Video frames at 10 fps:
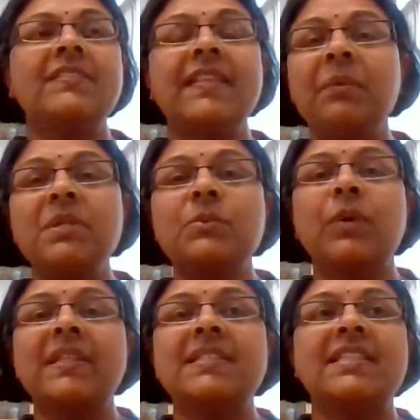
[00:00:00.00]
There was
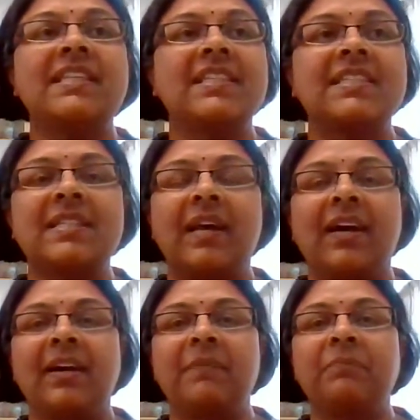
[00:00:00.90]
once this
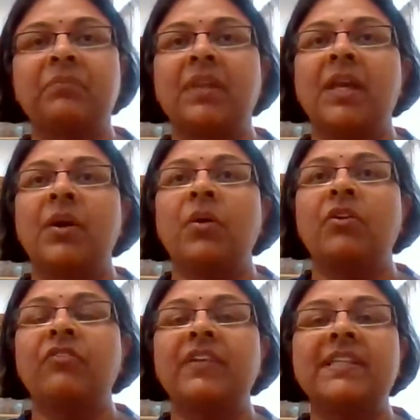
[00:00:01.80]
um,
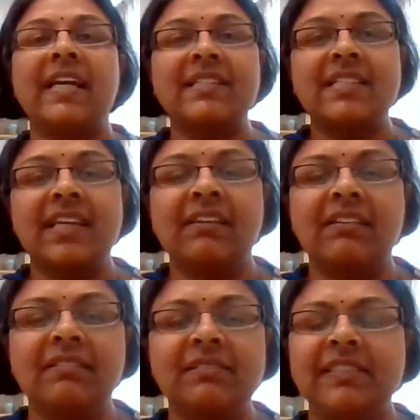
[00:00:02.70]
fantastic
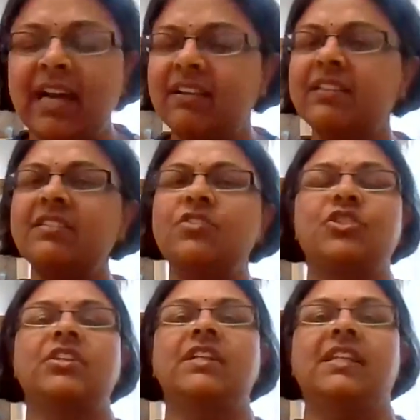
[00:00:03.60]
young
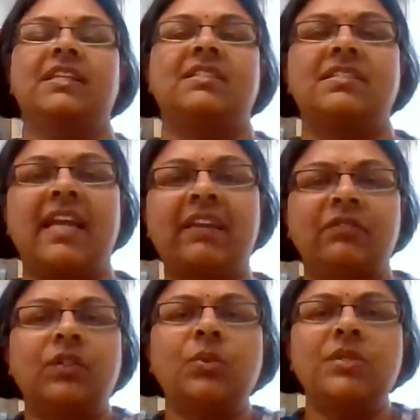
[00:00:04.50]
journalist,
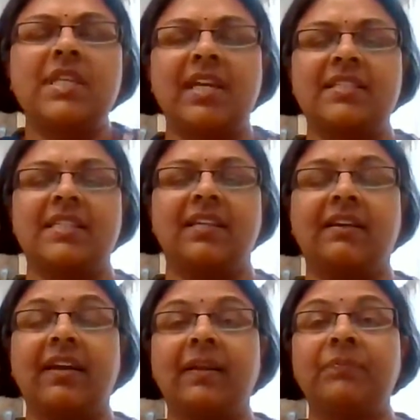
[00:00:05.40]
enthusiastic
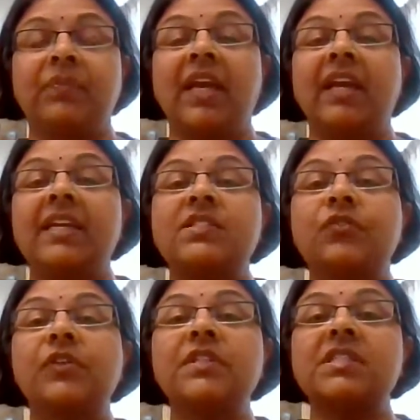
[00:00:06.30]
guy. His
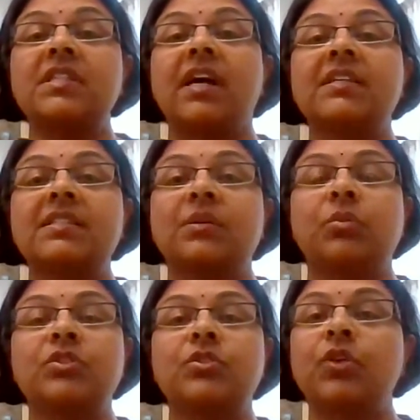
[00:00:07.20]
first task
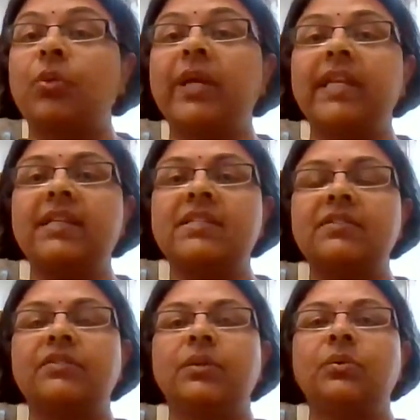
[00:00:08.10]
was to go and
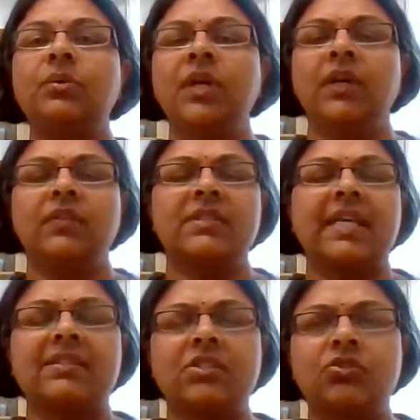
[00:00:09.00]
interview this
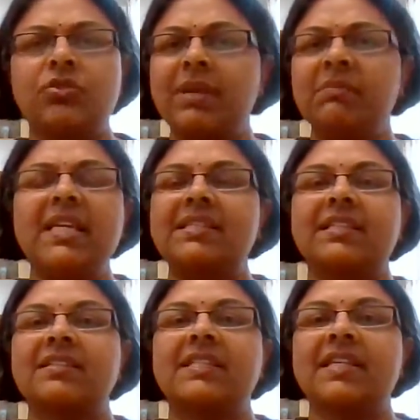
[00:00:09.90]
extremely
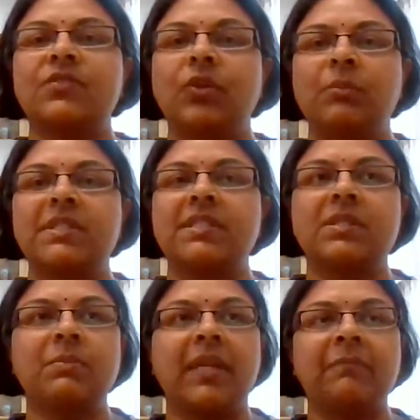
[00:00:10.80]
successful
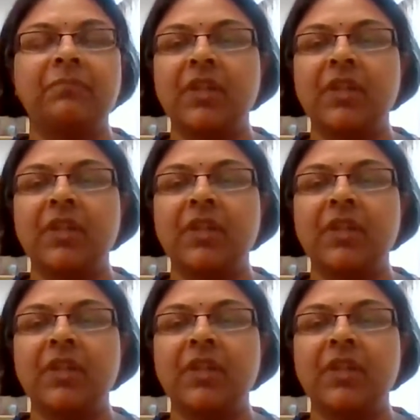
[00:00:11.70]
businessman.